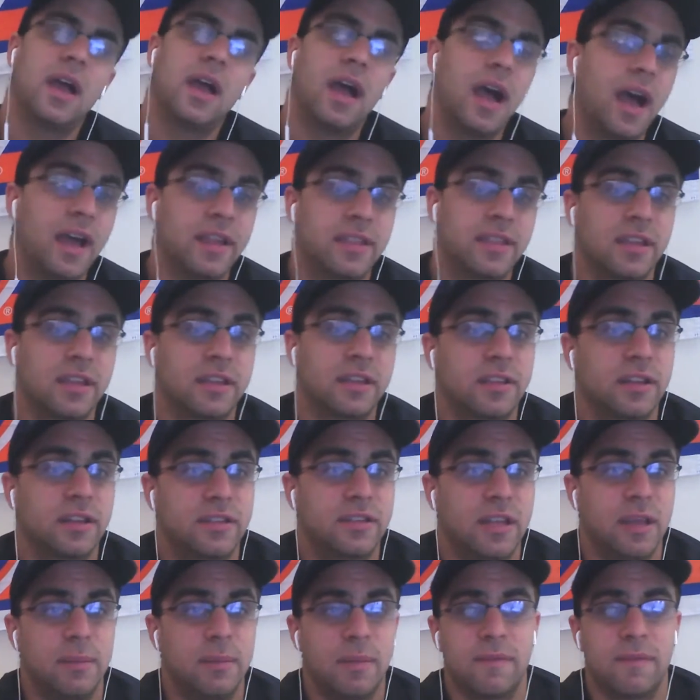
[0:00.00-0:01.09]
I think the
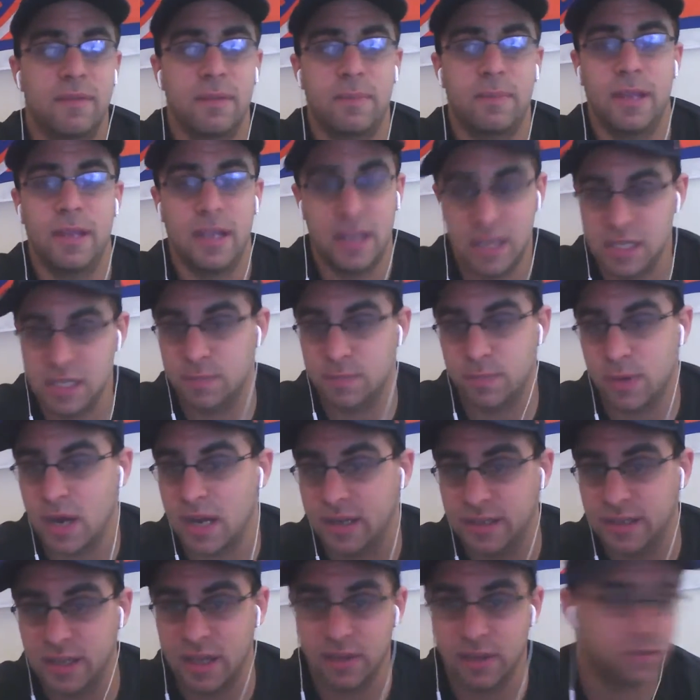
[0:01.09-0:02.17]
team MVP is
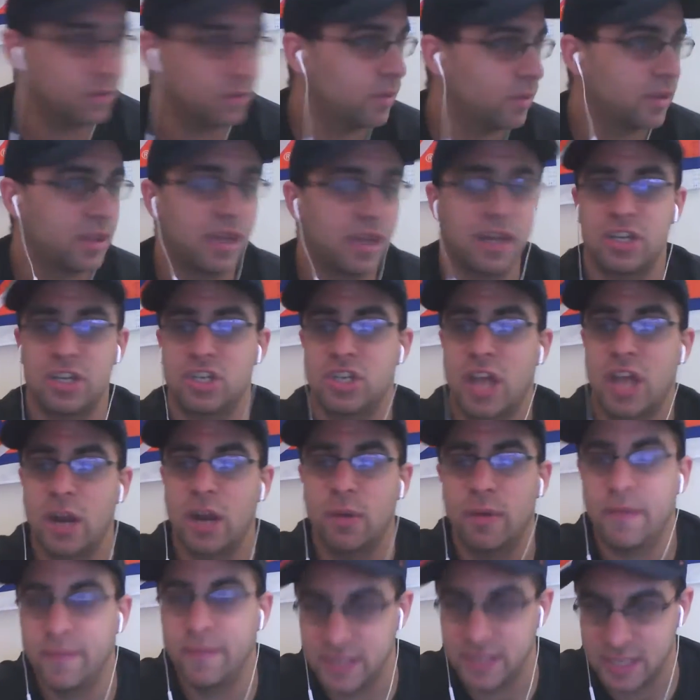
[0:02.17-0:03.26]
Brock Nelson without a
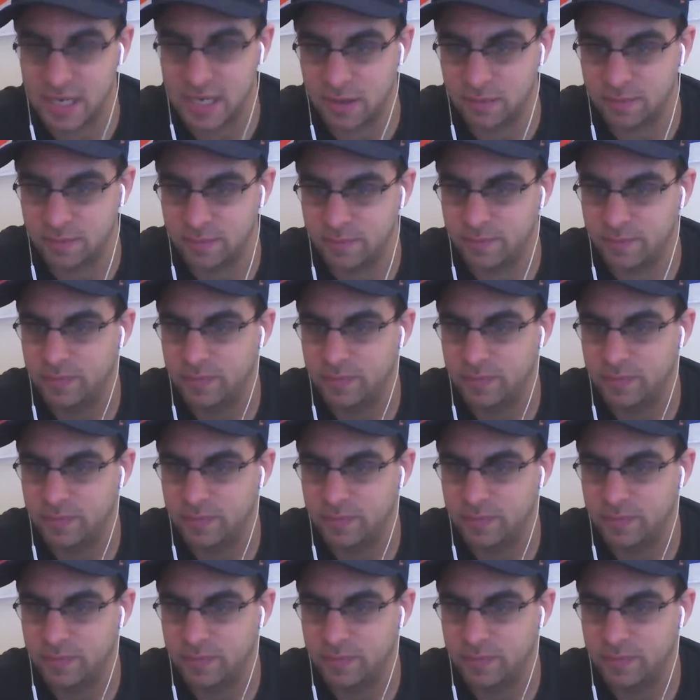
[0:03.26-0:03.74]
shadow of a doubt.